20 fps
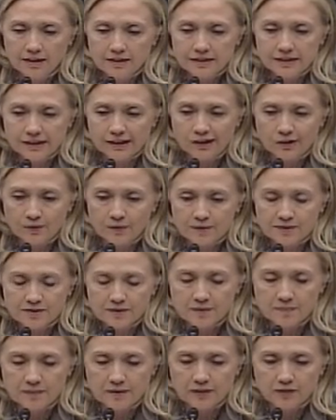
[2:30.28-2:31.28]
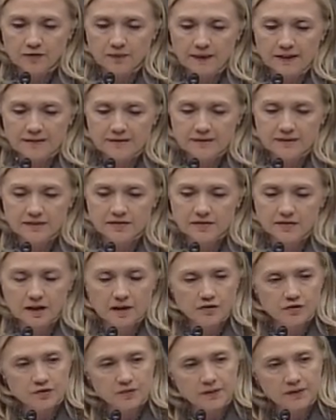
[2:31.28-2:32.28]
terrorism that threatens his
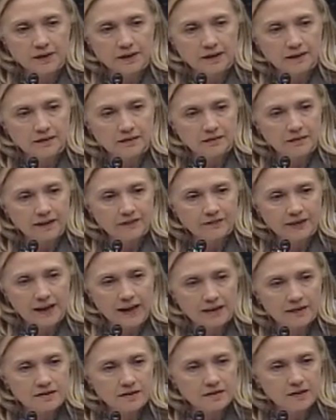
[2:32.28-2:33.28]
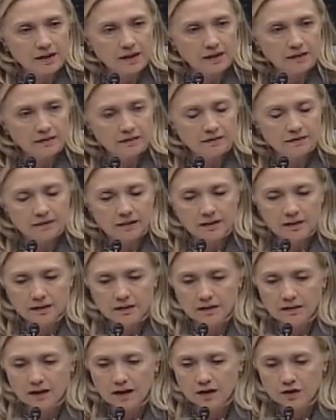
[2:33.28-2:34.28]
country and Afghanistan and
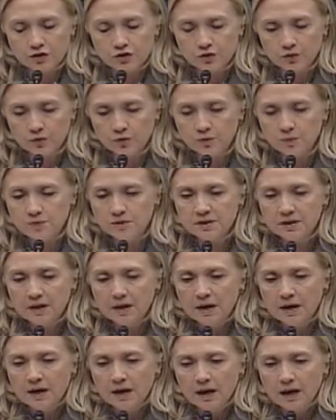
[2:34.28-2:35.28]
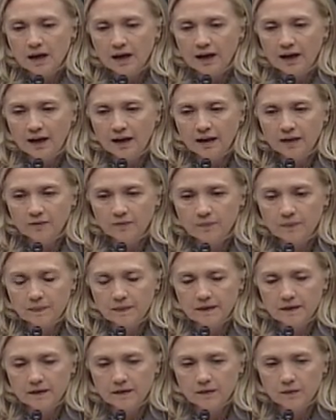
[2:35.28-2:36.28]
our troops.
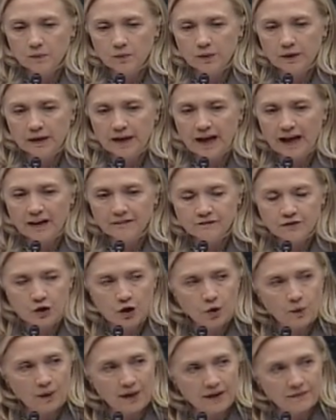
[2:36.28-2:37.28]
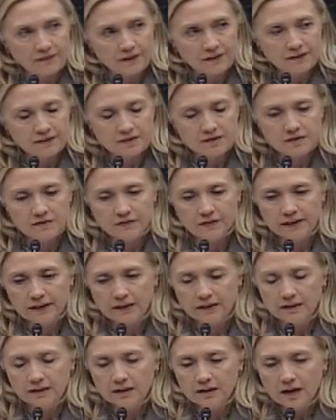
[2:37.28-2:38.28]
We have no evidence of
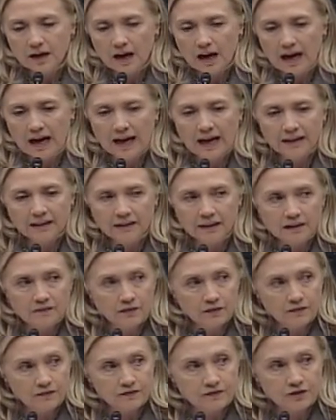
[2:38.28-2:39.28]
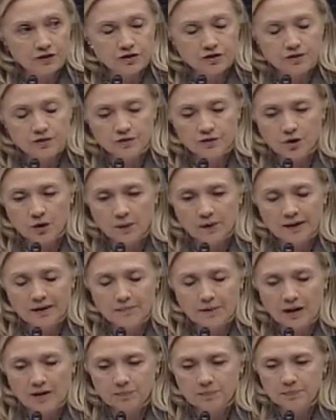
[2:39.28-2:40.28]
any high-level official knowing
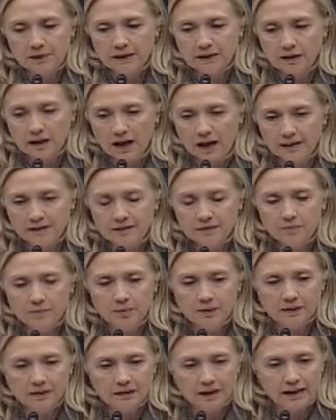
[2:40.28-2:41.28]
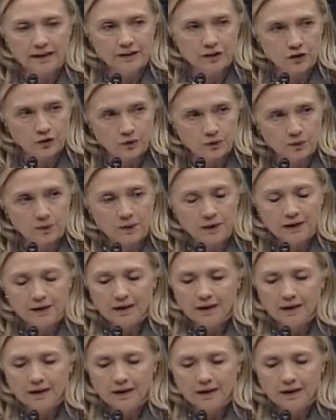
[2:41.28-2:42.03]
about bin Laden, but like you,